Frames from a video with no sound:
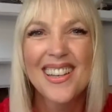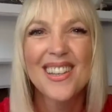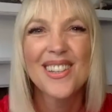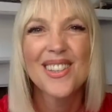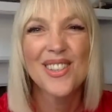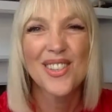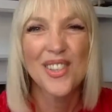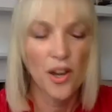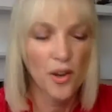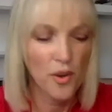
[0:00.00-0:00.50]

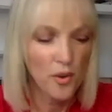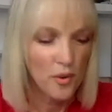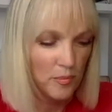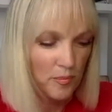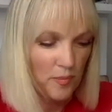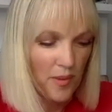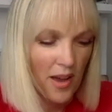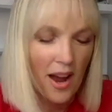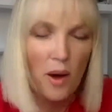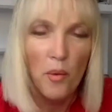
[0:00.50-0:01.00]
So
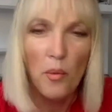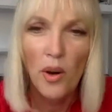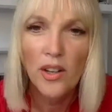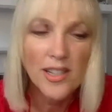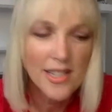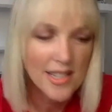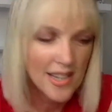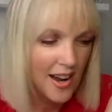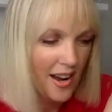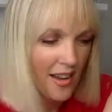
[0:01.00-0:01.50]
I want
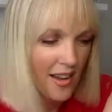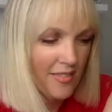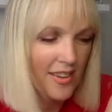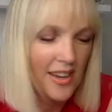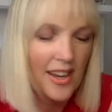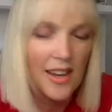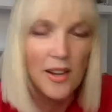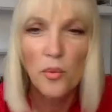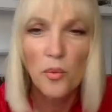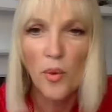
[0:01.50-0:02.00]
to dive
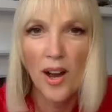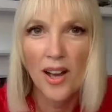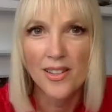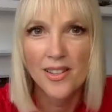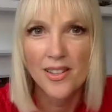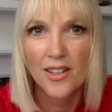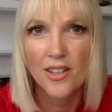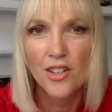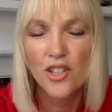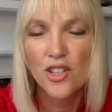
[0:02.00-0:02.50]
in,
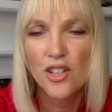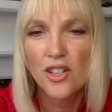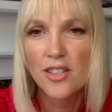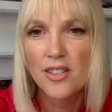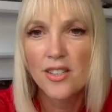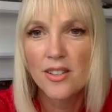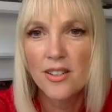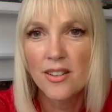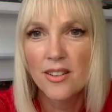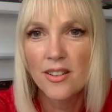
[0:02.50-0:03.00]
Wes, and
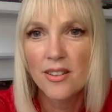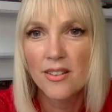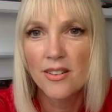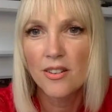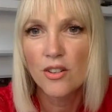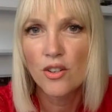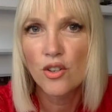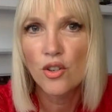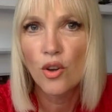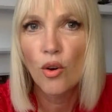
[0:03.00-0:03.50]
just
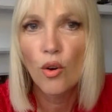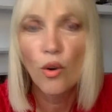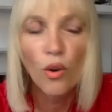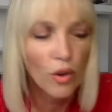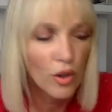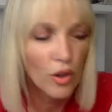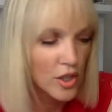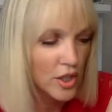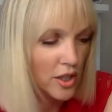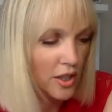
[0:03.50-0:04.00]

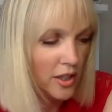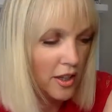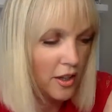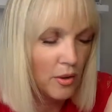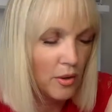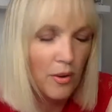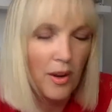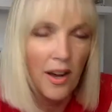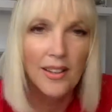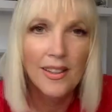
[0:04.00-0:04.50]
talk to
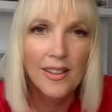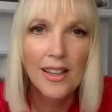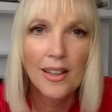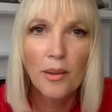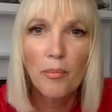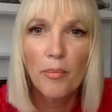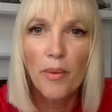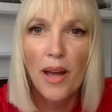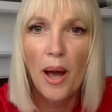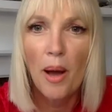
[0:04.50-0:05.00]
you a little
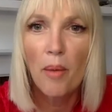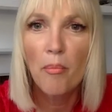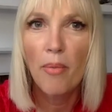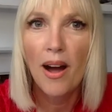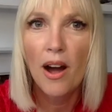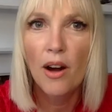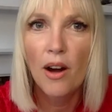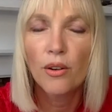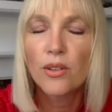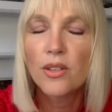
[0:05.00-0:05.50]
bit
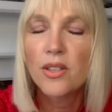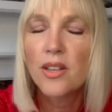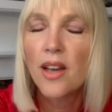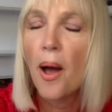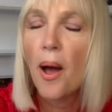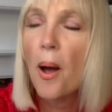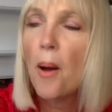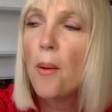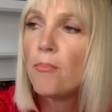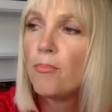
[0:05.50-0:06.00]
about
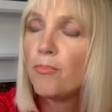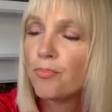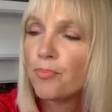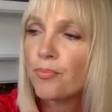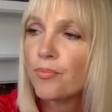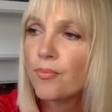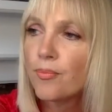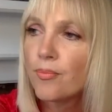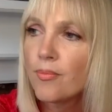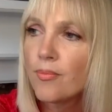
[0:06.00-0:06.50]
um,
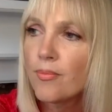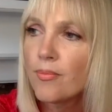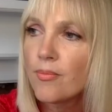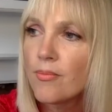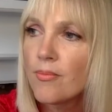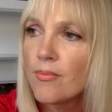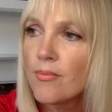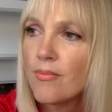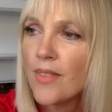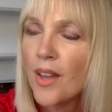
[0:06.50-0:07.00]

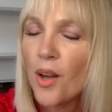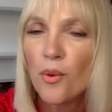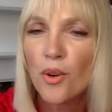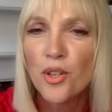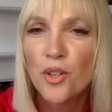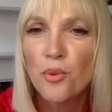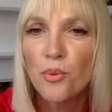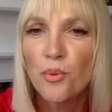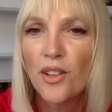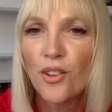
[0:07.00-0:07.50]
what
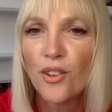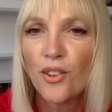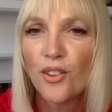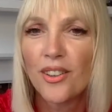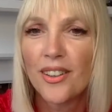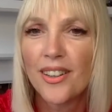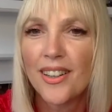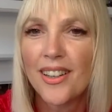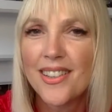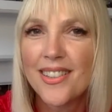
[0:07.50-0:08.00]
did we
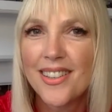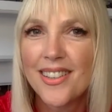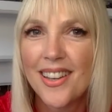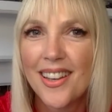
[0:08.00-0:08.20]
call it?